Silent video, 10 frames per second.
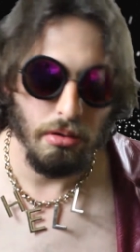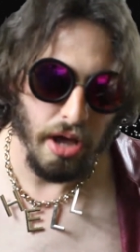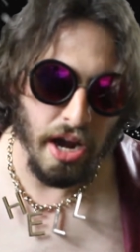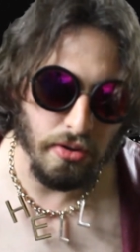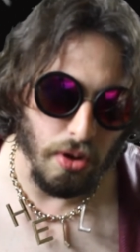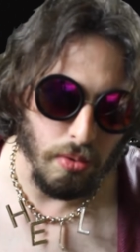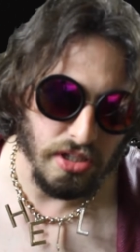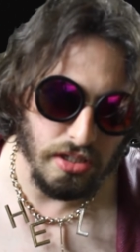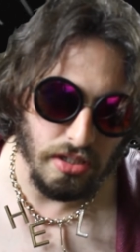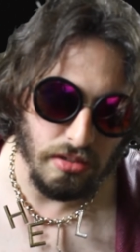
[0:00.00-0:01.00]
I don't know.
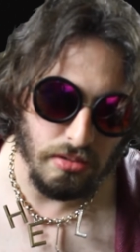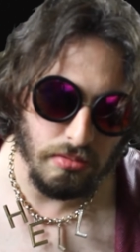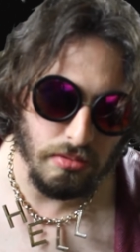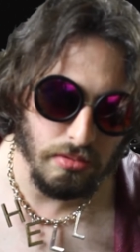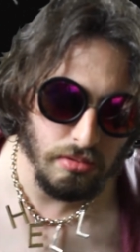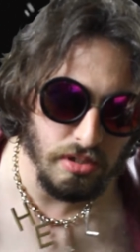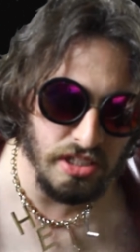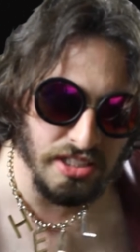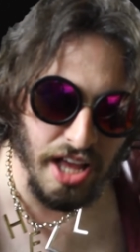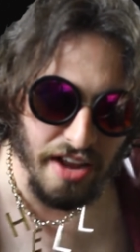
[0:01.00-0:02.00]

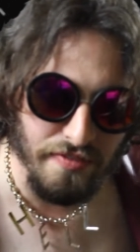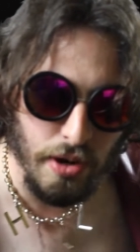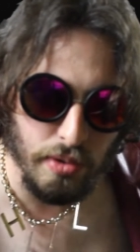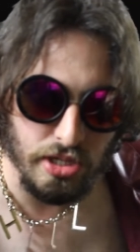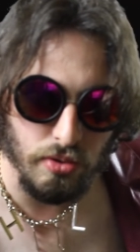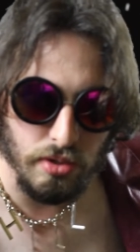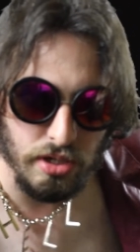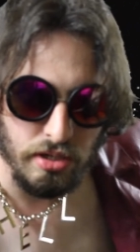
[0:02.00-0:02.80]
It's not very cool.